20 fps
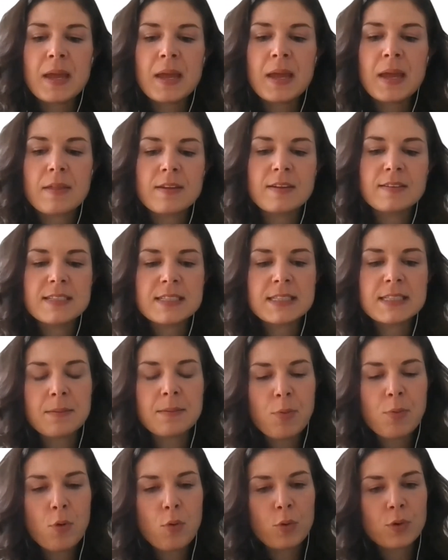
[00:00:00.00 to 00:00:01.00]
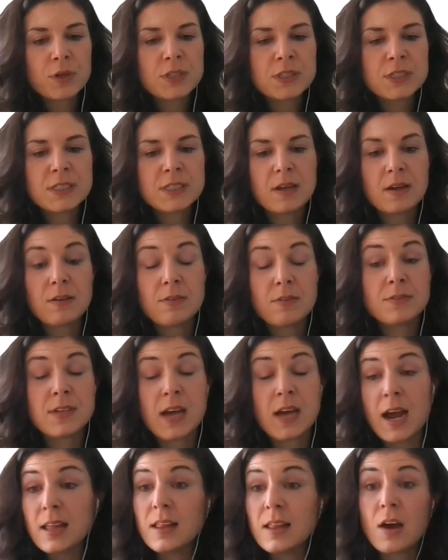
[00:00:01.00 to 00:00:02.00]
this is the importance of
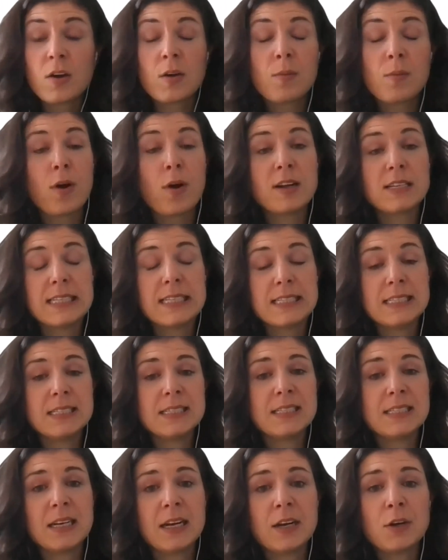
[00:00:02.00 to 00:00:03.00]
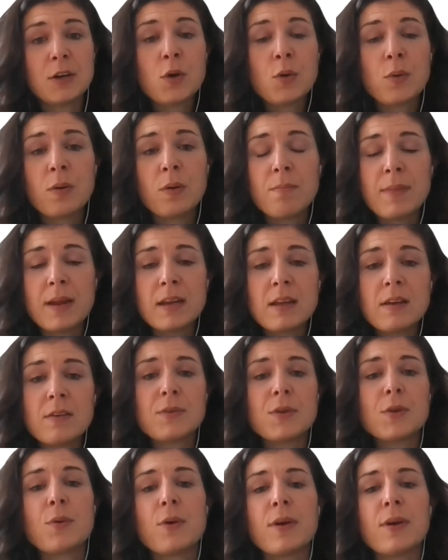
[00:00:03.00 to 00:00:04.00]
dialogue processes. And I know many of
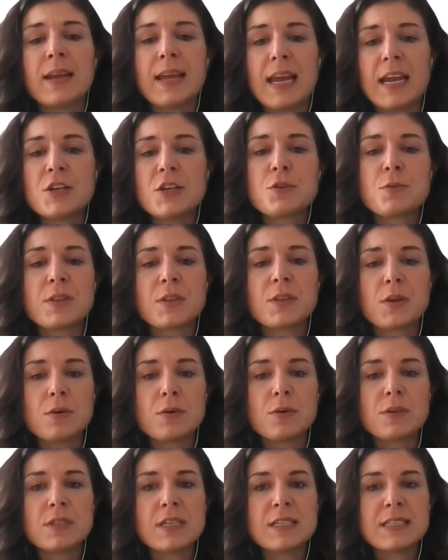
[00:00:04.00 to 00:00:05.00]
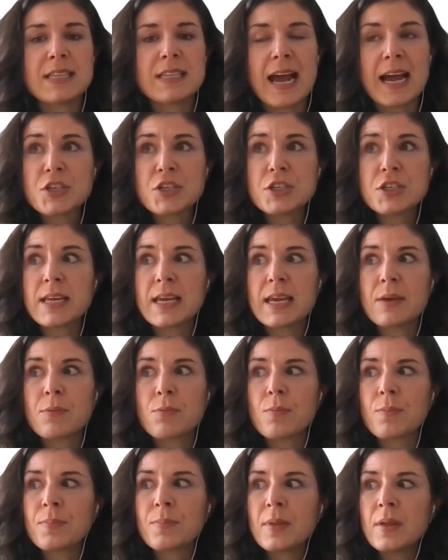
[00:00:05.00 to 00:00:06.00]
you are engaged with those, as actually,
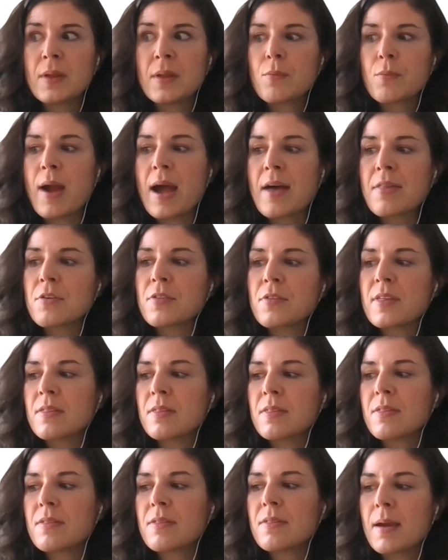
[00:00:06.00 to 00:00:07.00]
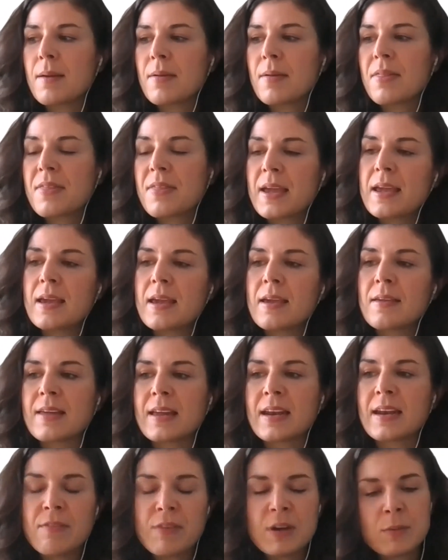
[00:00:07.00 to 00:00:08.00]
rather than thinking that
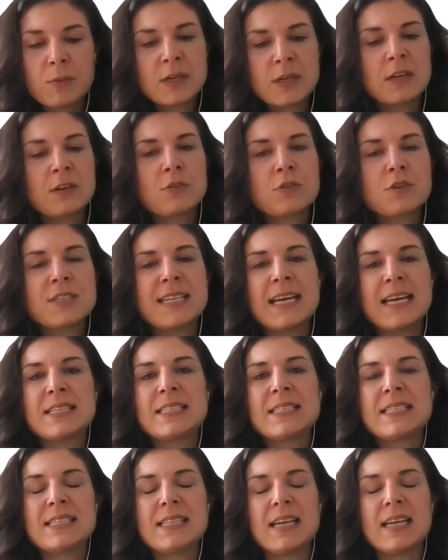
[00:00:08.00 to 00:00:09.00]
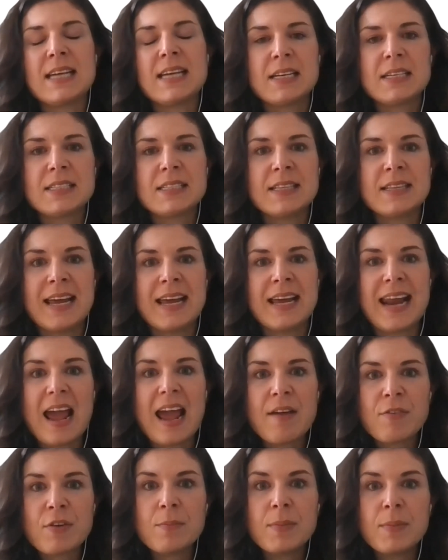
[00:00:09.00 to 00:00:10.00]
everyone understands the science and that
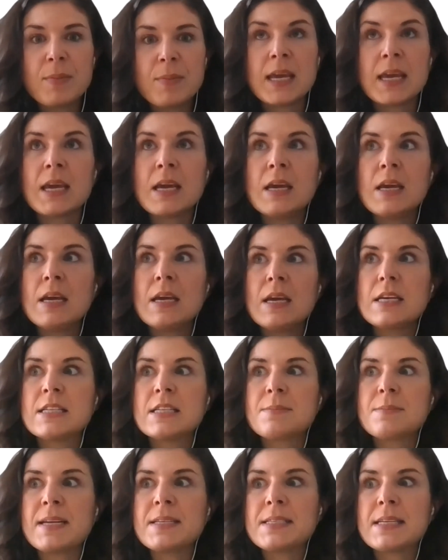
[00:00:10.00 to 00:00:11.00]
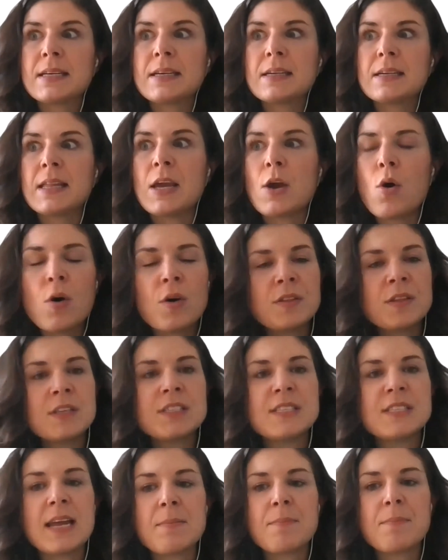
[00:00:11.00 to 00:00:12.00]
everybody is basically on the
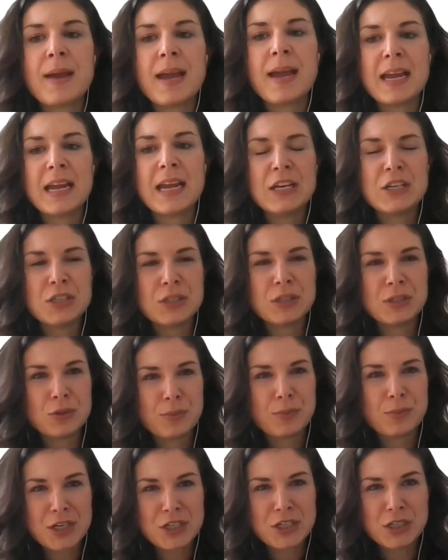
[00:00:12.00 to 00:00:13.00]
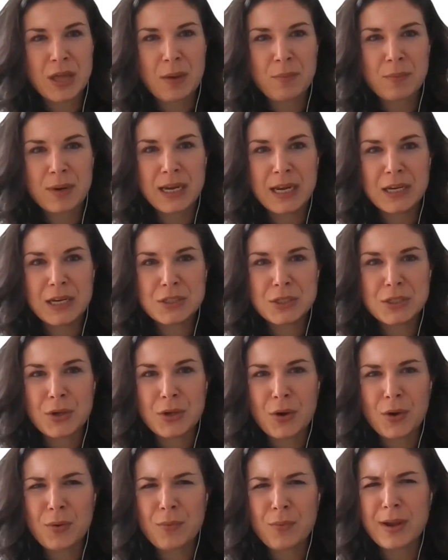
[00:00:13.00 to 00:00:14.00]
same page in the direction that we need to
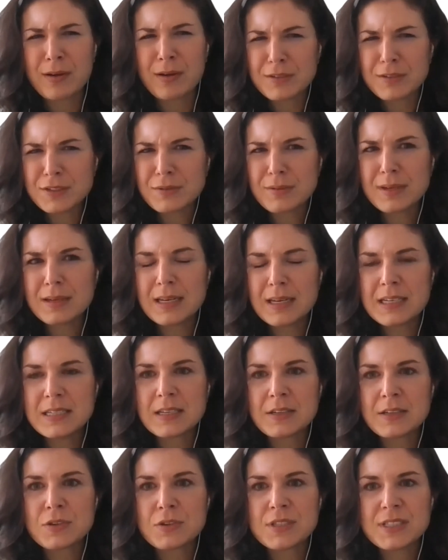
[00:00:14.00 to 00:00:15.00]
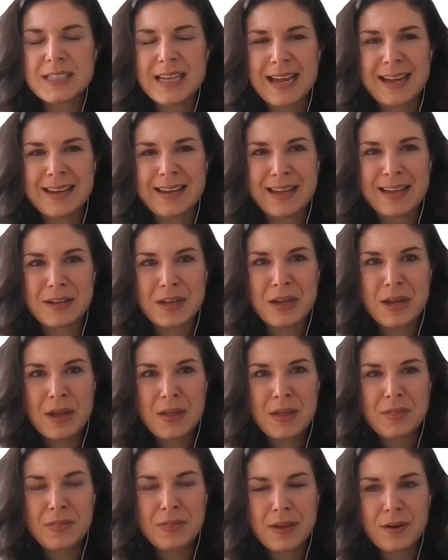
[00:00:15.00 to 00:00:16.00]
go, we also need to understand that
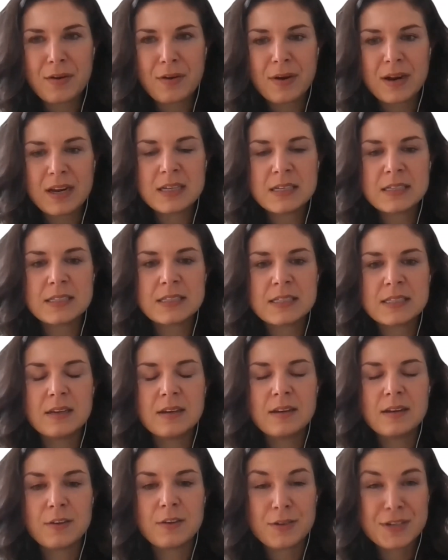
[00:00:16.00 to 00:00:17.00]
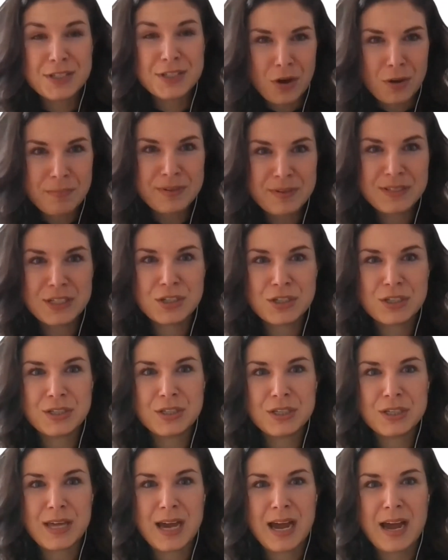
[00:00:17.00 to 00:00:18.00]
there is opposition
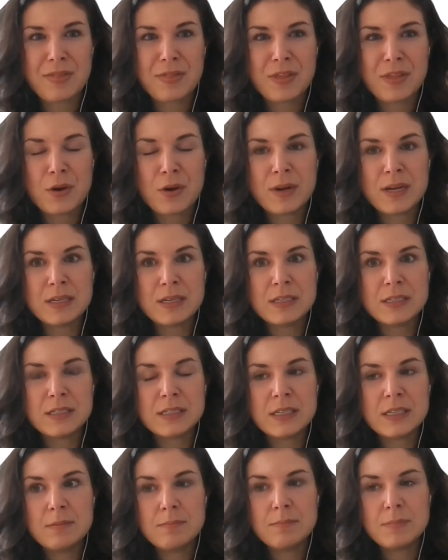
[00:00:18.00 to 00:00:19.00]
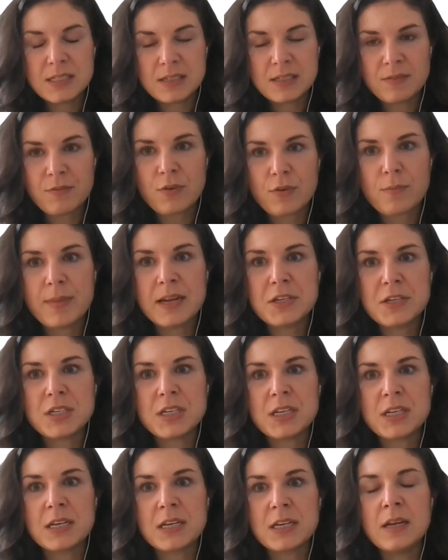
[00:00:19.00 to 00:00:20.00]
to that. There is
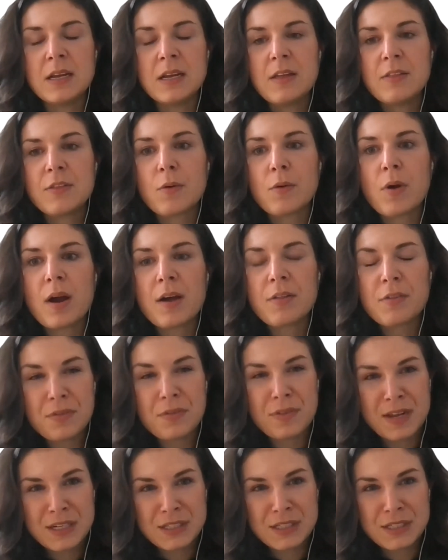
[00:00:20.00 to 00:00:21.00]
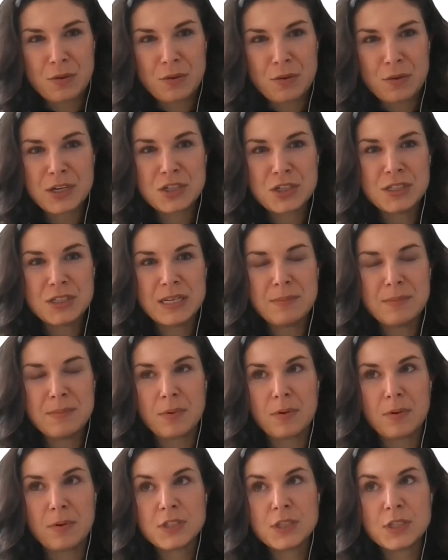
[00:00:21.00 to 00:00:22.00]
misinformation. There are other things that are much
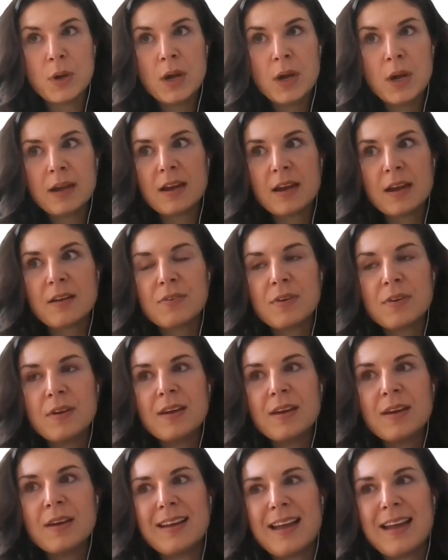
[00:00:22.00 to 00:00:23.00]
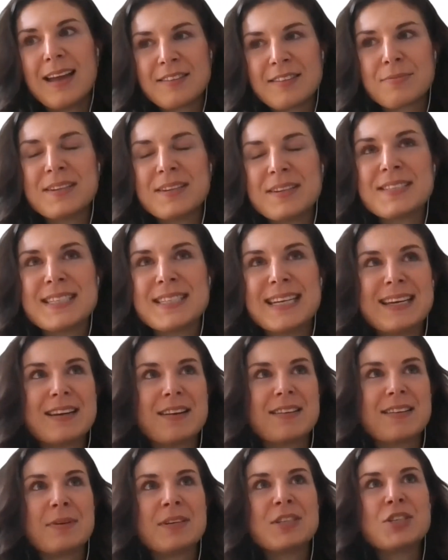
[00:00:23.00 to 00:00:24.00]
deeper. So kind of, as we see it,
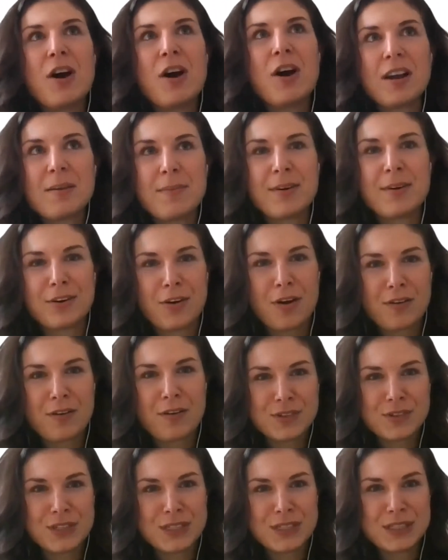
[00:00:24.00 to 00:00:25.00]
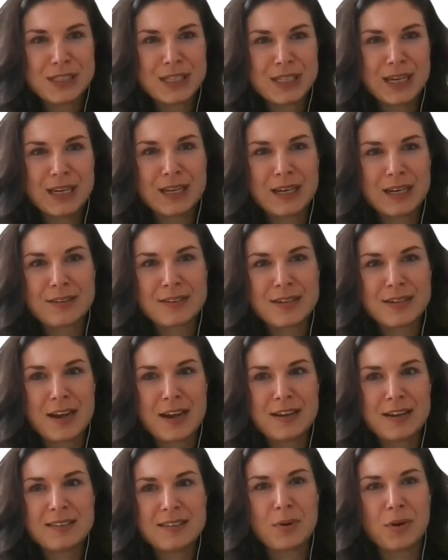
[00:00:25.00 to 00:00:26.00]
as we talk about it often, is seeing it as an
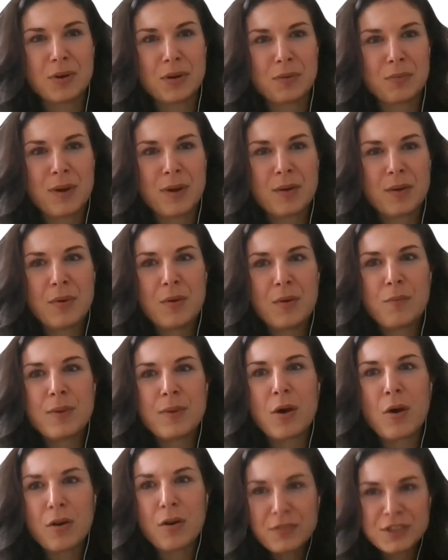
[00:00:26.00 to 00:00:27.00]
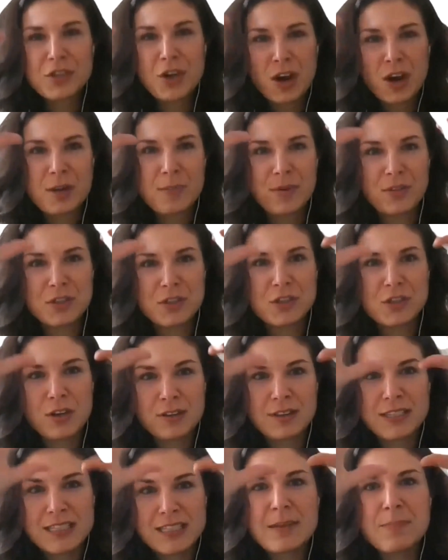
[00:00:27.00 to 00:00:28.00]
iceberg, but we often talk about
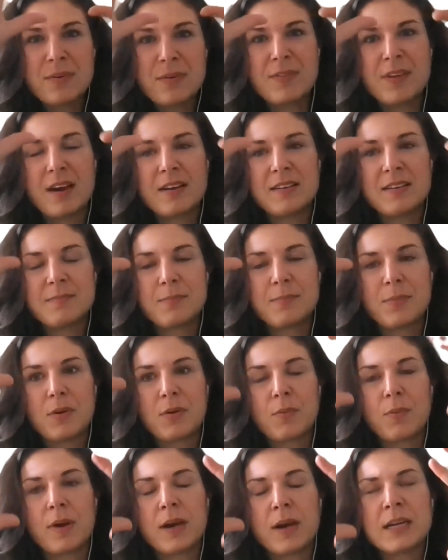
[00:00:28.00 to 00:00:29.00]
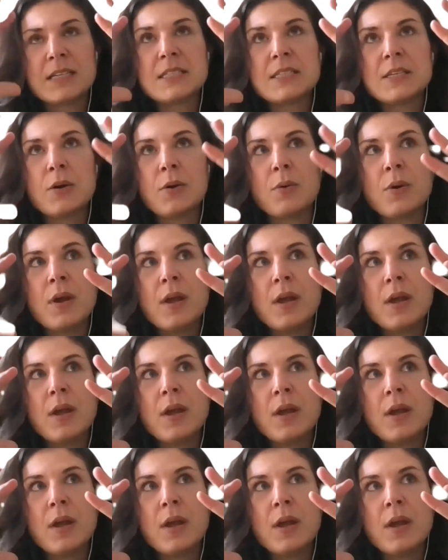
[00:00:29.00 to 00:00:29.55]
the tip of the iceberg, right? So